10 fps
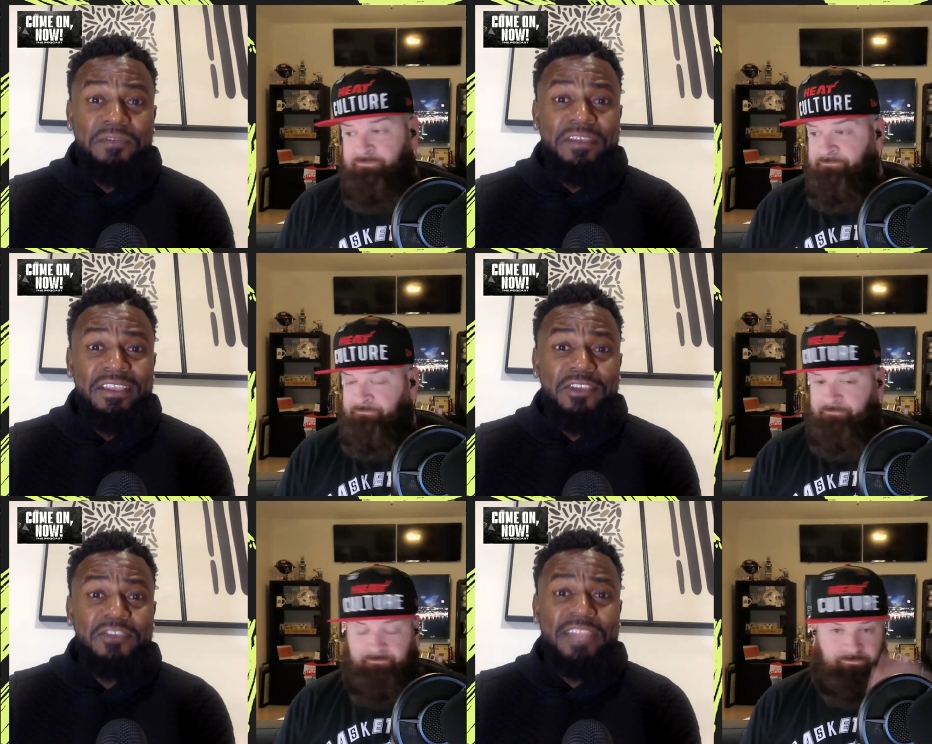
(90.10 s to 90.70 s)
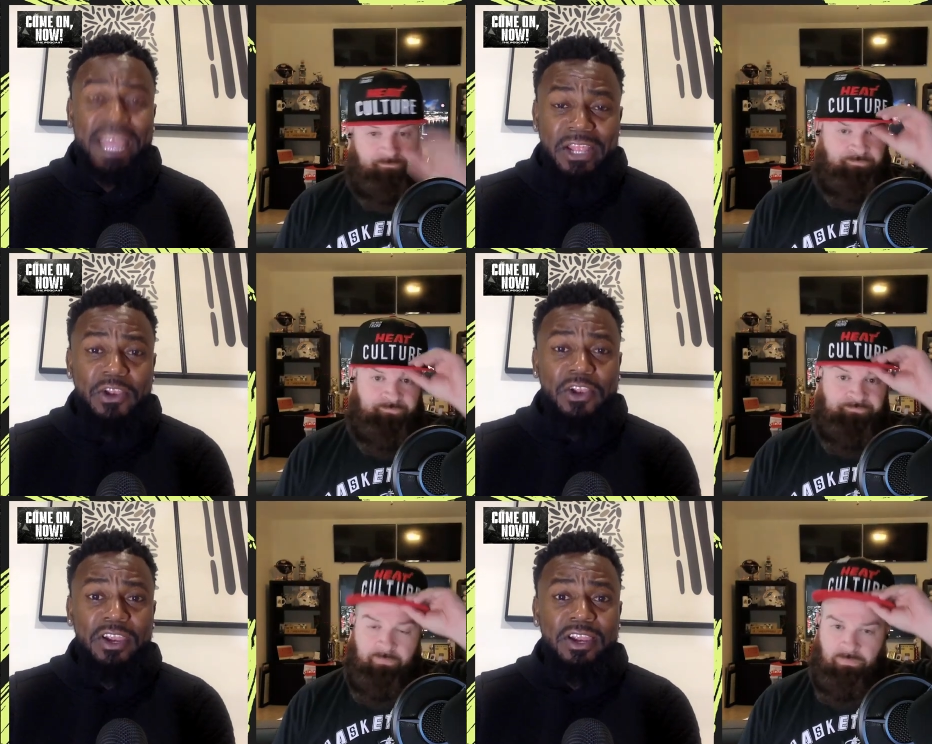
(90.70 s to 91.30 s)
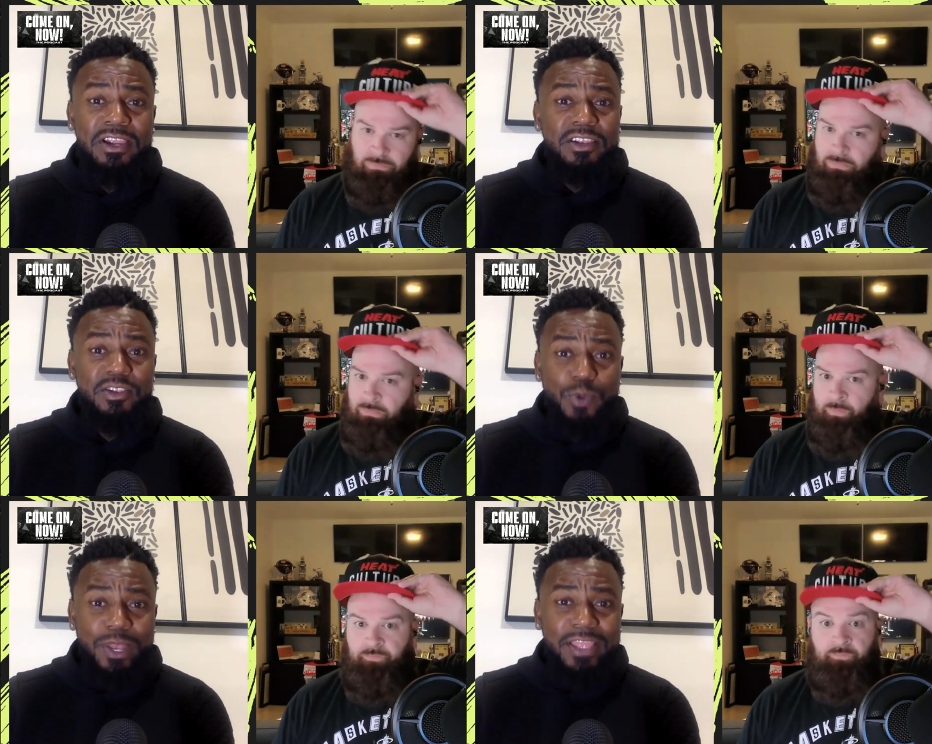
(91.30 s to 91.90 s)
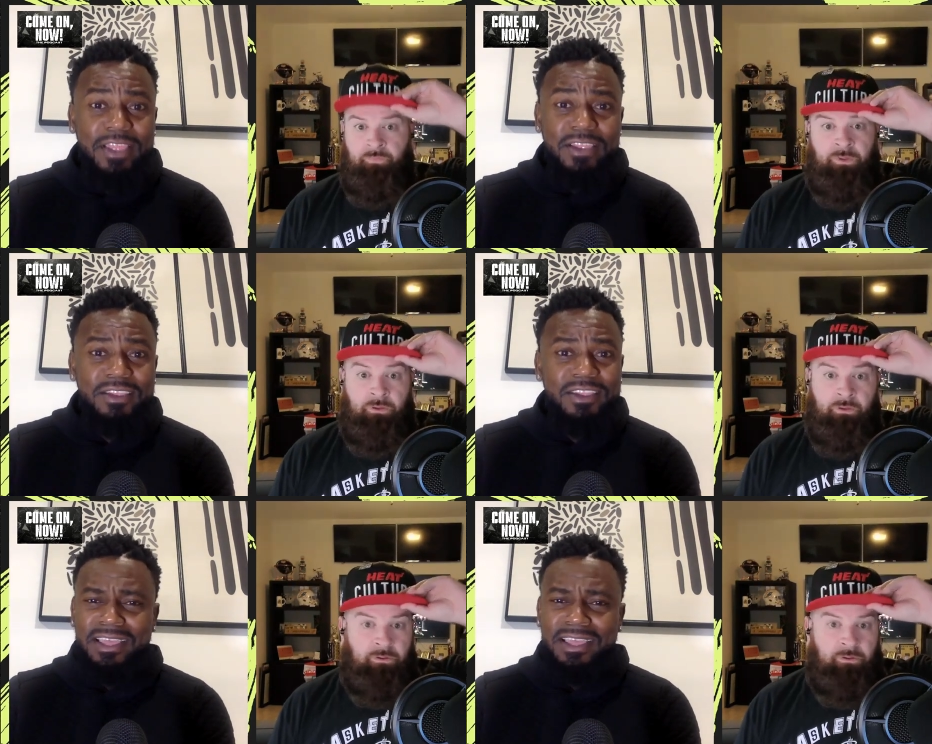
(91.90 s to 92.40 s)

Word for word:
Speaker 1: 15 years later, 20.